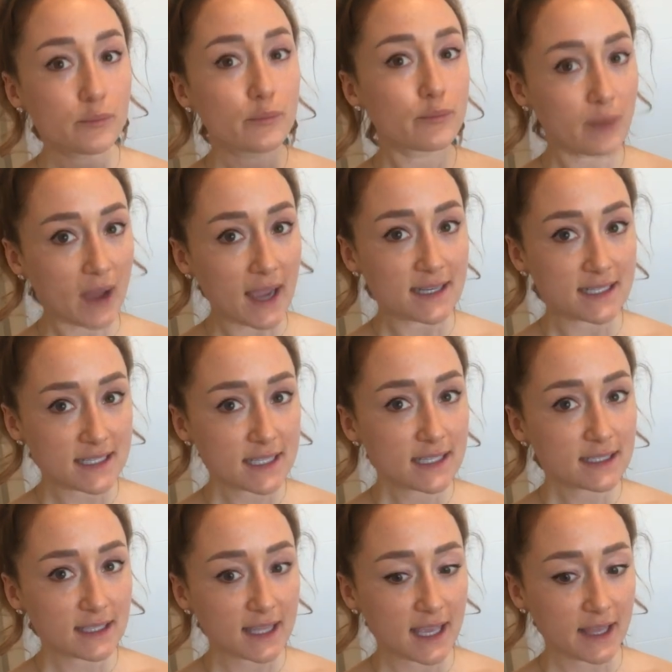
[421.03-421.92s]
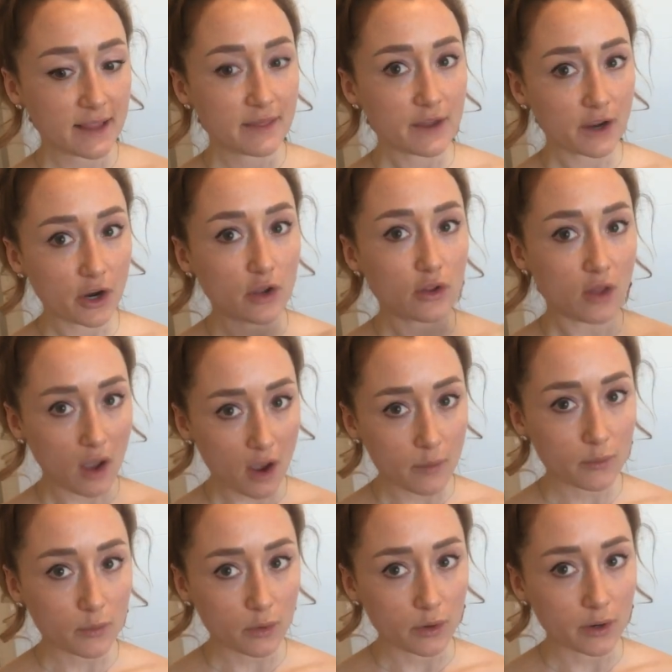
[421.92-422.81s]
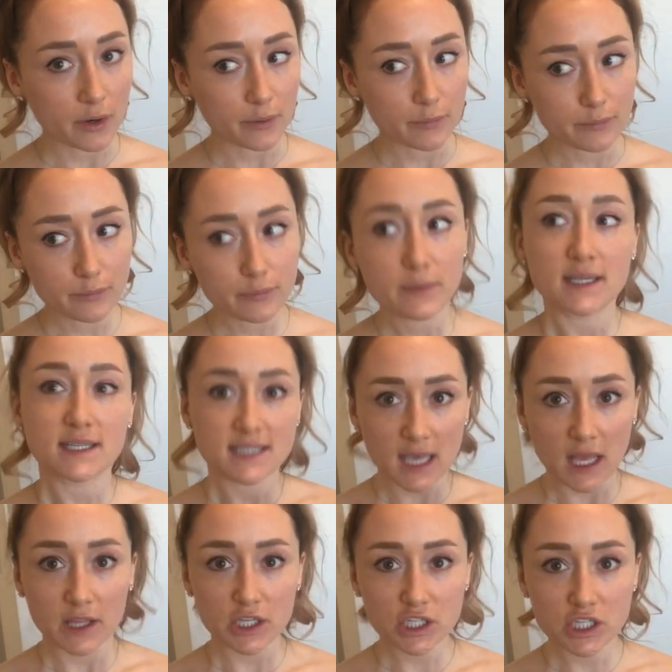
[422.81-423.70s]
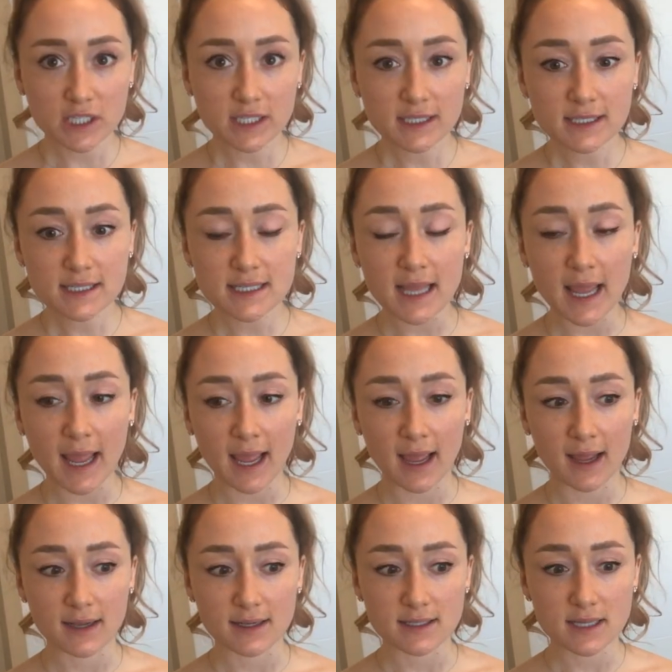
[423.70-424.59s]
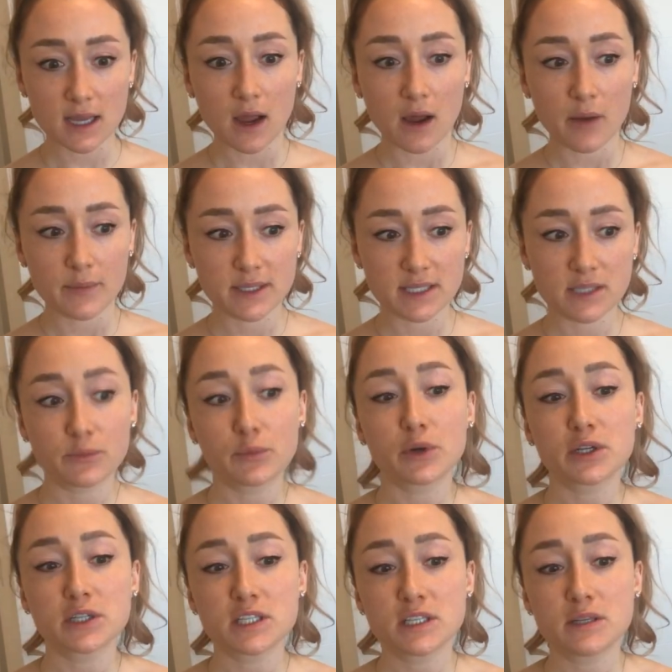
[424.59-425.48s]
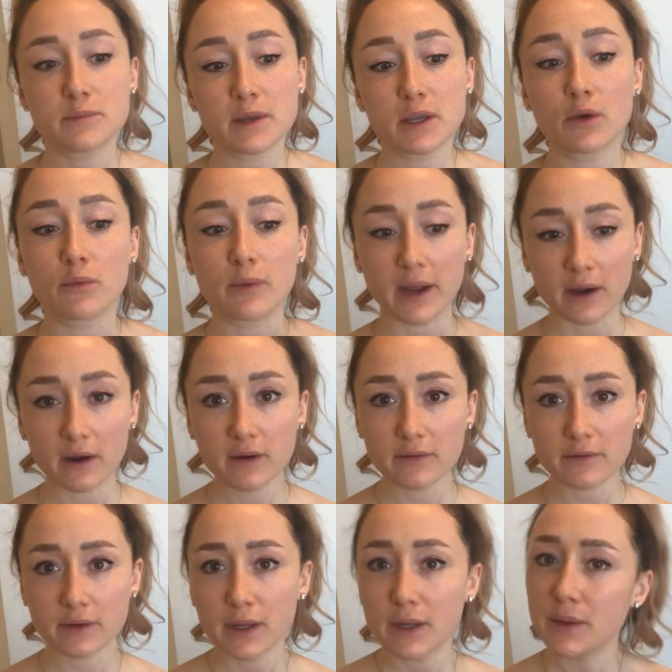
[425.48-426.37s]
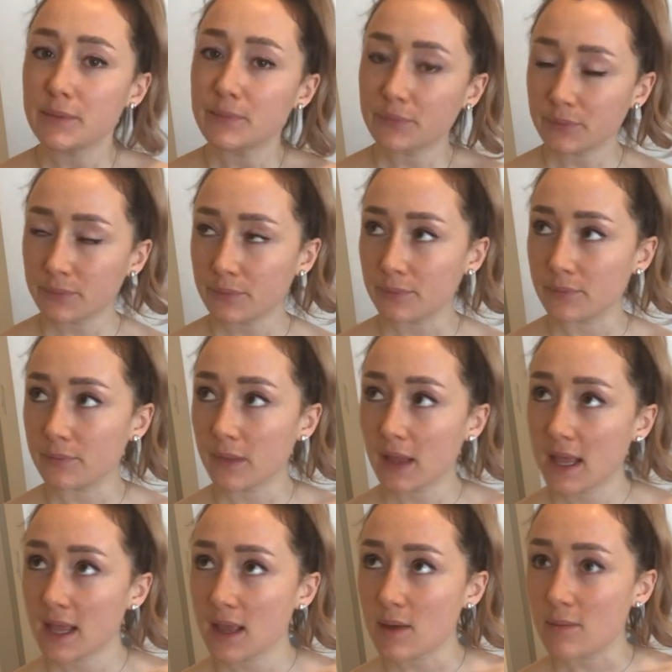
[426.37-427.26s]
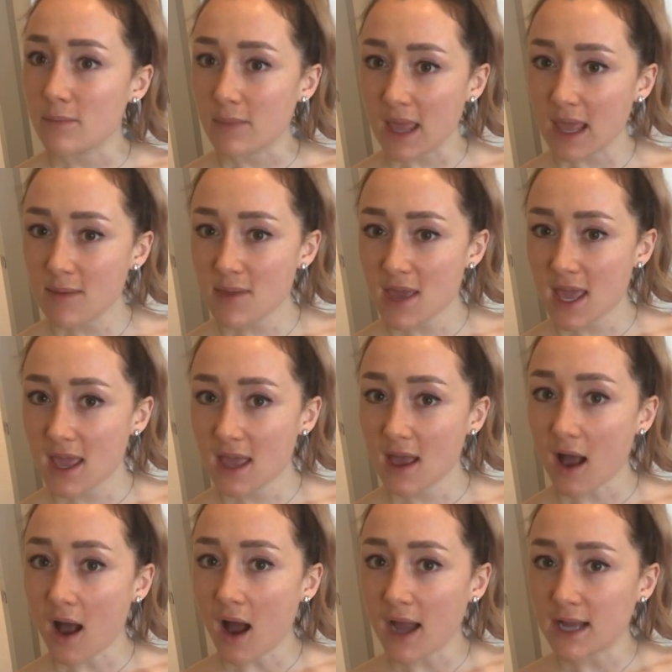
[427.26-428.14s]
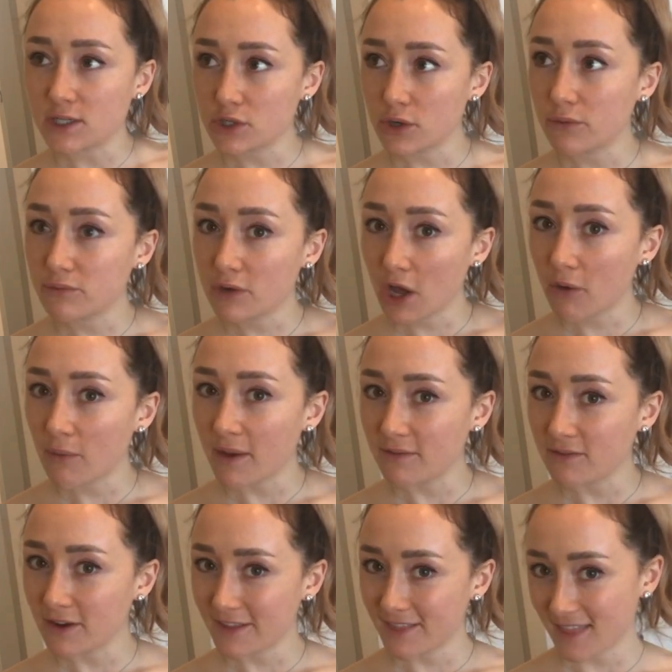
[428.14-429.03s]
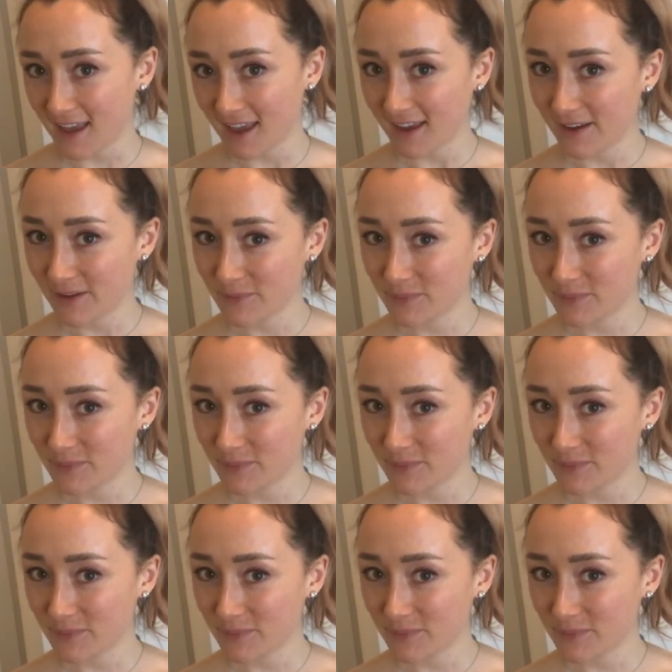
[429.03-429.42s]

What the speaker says: ideally they're a lot more intelligent, and it's important to be aware of, maybe I don't know everything,